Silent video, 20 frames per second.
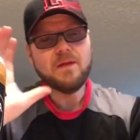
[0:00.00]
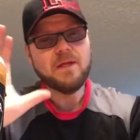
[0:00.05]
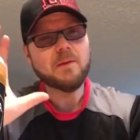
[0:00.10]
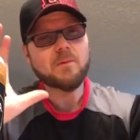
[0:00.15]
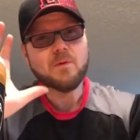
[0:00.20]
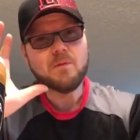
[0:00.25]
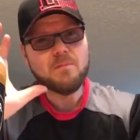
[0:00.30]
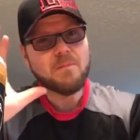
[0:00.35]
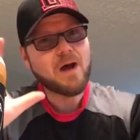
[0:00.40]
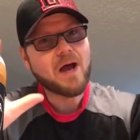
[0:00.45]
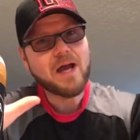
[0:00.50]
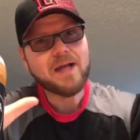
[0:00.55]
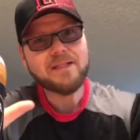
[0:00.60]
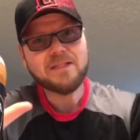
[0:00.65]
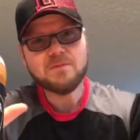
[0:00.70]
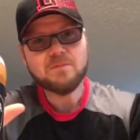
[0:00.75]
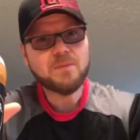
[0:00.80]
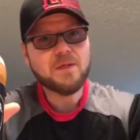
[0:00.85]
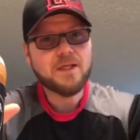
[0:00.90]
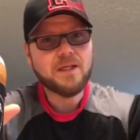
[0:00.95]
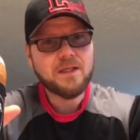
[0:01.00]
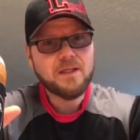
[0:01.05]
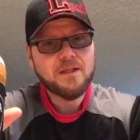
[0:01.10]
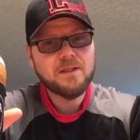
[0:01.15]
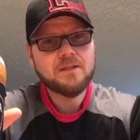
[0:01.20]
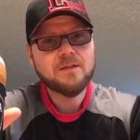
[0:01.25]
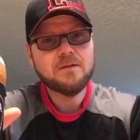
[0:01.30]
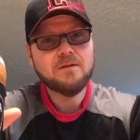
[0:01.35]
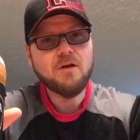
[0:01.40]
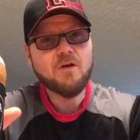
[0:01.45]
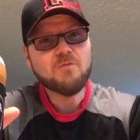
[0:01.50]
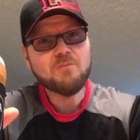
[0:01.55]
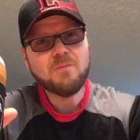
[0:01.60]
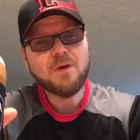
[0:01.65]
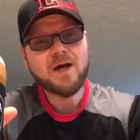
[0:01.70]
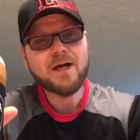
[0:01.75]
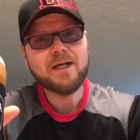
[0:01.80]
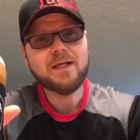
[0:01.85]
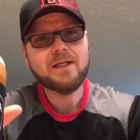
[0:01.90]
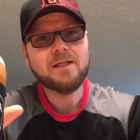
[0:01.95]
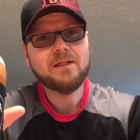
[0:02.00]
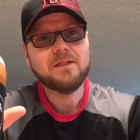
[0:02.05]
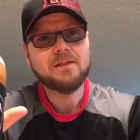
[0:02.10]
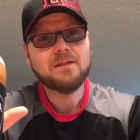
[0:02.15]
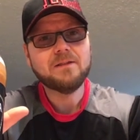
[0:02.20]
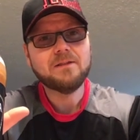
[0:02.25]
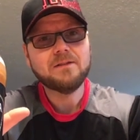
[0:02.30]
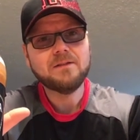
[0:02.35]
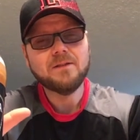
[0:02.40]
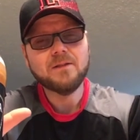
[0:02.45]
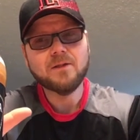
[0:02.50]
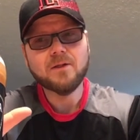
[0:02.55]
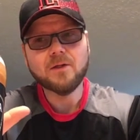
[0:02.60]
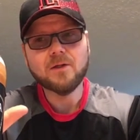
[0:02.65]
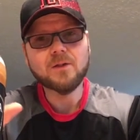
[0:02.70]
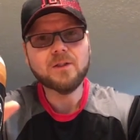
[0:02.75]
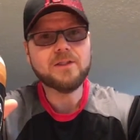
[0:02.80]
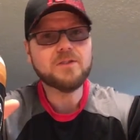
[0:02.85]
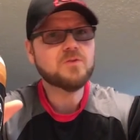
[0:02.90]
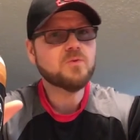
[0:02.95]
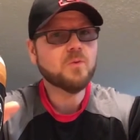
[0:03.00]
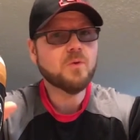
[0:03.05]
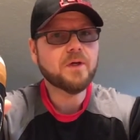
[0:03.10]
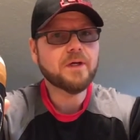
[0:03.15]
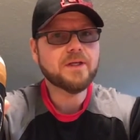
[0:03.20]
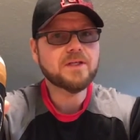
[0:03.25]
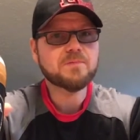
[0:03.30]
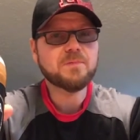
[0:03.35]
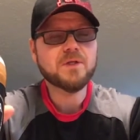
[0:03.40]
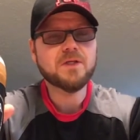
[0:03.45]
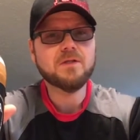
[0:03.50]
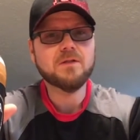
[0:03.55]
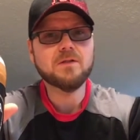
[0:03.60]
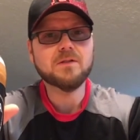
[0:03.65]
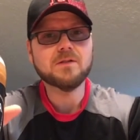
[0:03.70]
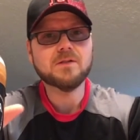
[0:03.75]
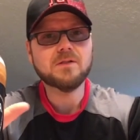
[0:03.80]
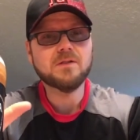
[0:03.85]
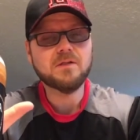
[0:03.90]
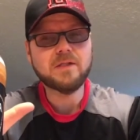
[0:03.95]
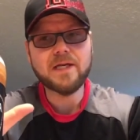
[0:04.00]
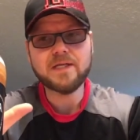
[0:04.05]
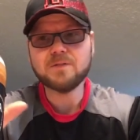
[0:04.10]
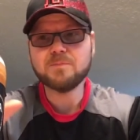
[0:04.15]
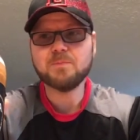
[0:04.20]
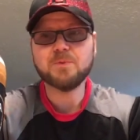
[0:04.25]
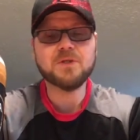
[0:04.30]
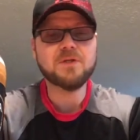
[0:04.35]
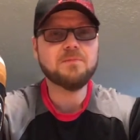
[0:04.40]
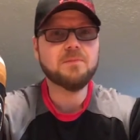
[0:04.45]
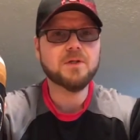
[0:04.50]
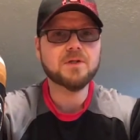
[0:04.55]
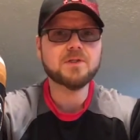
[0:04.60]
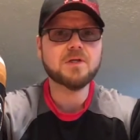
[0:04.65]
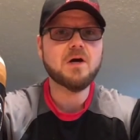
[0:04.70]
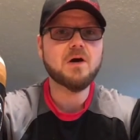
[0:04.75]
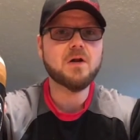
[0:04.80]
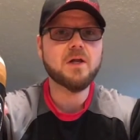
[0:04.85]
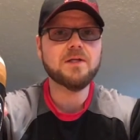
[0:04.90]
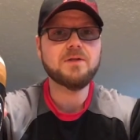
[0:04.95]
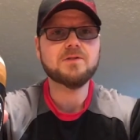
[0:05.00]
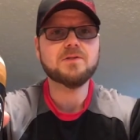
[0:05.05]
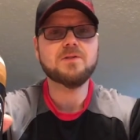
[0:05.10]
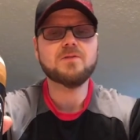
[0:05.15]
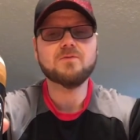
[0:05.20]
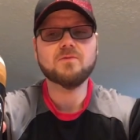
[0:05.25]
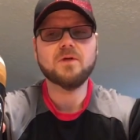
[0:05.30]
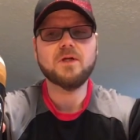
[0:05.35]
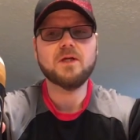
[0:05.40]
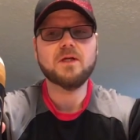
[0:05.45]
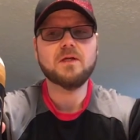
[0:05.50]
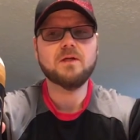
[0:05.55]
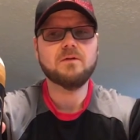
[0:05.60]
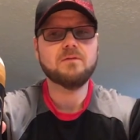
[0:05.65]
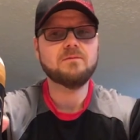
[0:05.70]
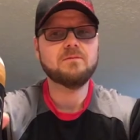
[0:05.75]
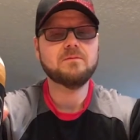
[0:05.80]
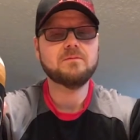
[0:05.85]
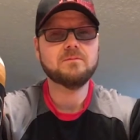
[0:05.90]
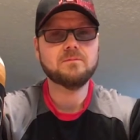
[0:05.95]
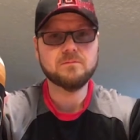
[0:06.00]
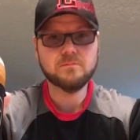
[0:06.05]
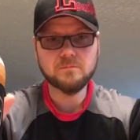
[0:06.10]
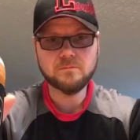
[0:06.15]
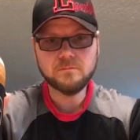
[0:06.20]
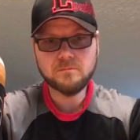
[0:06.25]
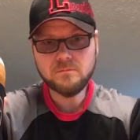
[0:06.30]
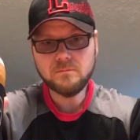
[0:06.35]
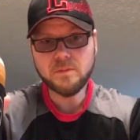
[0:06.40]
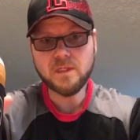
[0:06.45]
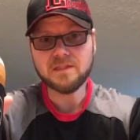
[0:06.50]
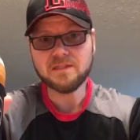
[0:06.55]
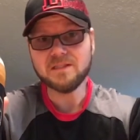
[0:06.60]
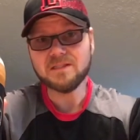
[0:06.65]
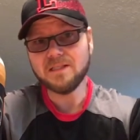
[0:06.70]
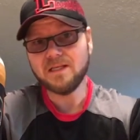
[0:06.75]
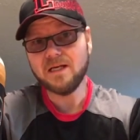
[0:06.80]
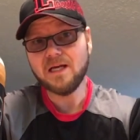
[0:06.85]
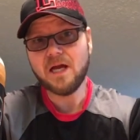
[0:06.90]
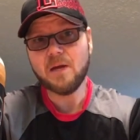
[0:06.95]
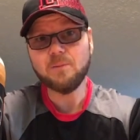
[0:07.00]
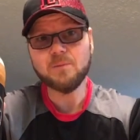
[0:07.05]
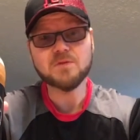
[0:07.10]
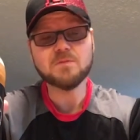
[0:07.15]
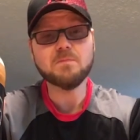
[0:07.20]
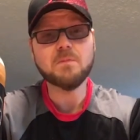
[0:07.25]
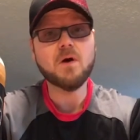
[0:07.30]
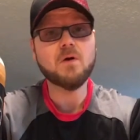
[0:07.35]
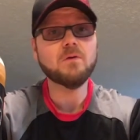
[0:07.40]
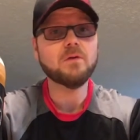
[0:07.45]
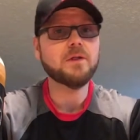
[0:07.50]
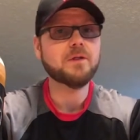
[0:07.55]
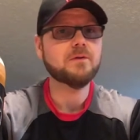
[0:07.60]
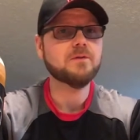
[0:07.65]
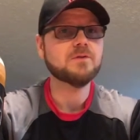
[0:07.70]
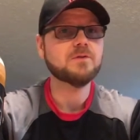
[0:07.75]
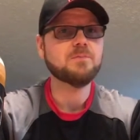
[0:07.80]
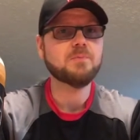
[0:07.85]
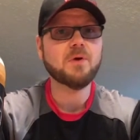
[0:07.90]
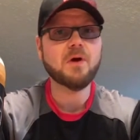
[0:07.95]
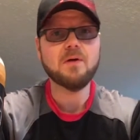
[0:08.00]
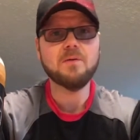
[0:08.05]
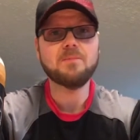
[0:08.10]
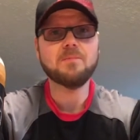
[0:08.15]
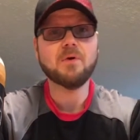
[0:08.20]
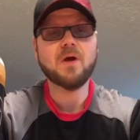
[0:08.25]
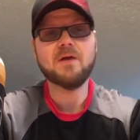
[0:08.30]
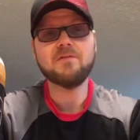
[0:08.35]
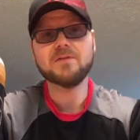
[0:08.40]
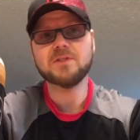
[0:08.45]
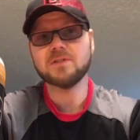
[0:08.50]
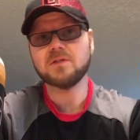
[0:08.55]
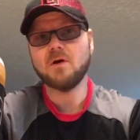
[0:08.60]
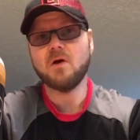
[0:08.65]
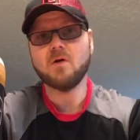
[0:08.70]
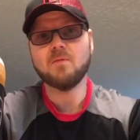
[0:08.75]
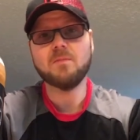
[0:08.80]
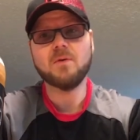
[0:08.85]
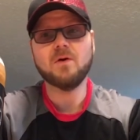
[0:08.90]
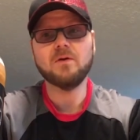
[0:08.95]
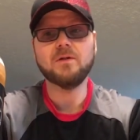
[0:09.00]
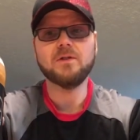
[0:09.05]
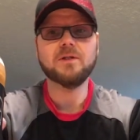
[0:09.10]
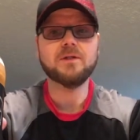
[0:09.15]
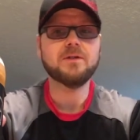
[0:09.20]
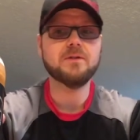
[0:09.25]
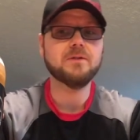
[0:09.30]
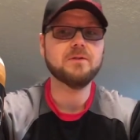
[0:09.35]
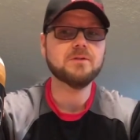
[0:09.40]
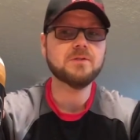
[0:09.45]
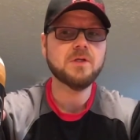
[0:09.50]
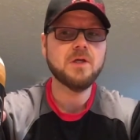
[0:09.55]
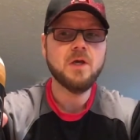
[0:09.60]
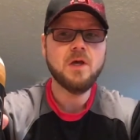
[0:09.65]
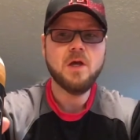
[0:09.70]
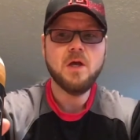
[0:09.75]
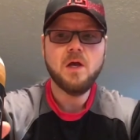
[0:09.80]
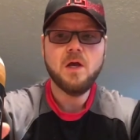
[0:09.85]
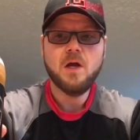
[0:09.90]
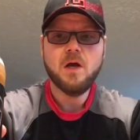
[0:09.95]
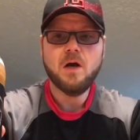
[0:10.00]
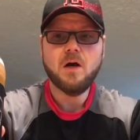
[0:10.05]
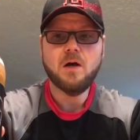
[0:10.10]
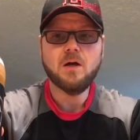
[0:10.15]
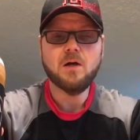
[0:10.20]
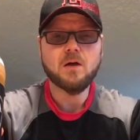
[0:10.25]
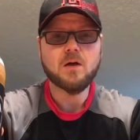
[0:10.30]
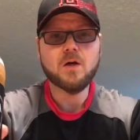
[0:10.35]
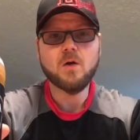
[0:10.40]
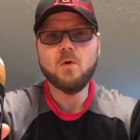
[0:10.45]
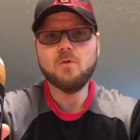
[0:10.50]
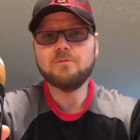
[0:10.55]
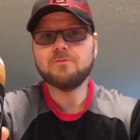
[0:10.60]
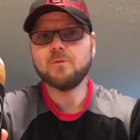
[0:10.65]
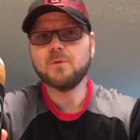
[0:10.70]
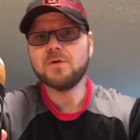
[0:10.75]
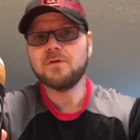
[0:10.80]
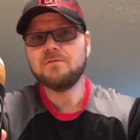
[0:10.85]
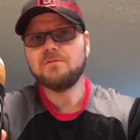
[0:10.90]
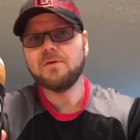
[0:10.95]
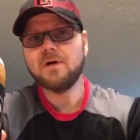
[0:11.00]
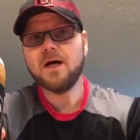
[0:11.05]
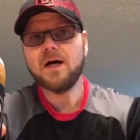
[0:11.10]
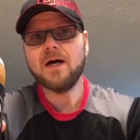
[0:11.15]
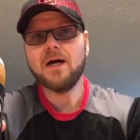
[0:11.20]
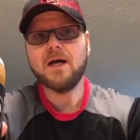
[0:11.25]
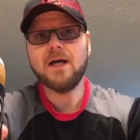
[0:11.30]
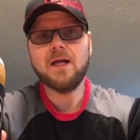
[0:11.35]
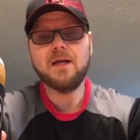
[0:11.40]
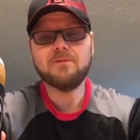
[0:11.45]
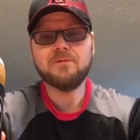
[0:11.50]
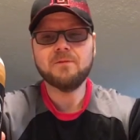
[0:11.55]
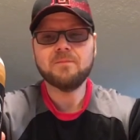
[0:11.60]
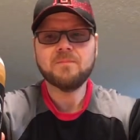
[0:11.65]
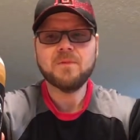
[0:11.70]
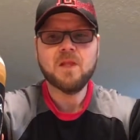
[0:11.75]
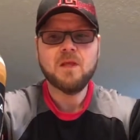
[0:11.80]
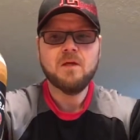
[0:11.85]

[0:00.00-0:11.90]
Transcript: It reminds me of my early 20s because that's pretty much all I used to drink at the time was malt liquors, pri private stock malt liquors, uh, Colt 45.